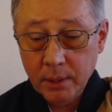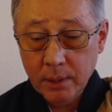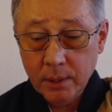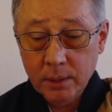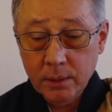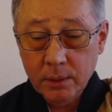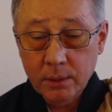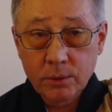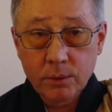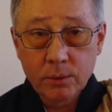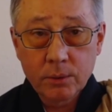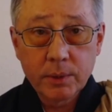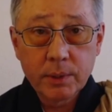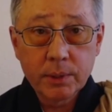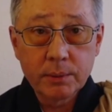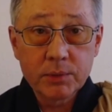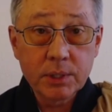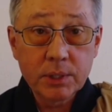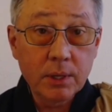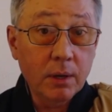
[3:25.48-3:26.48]
who
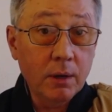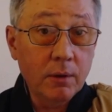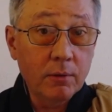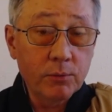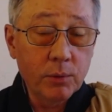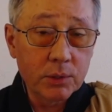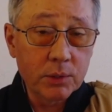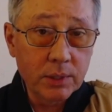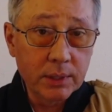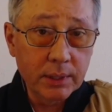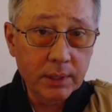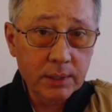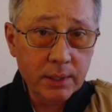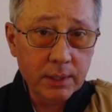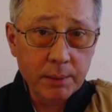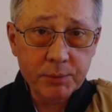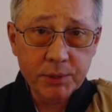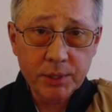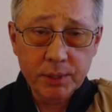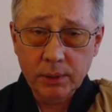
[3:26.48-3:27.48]
himself was an
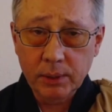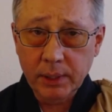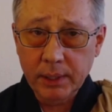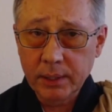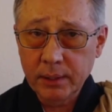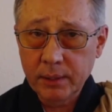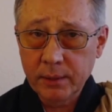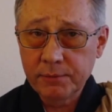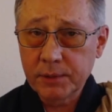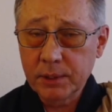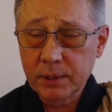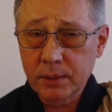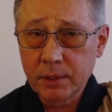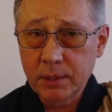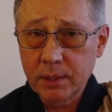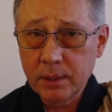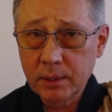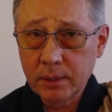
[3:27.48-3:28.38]
exceptionally gifted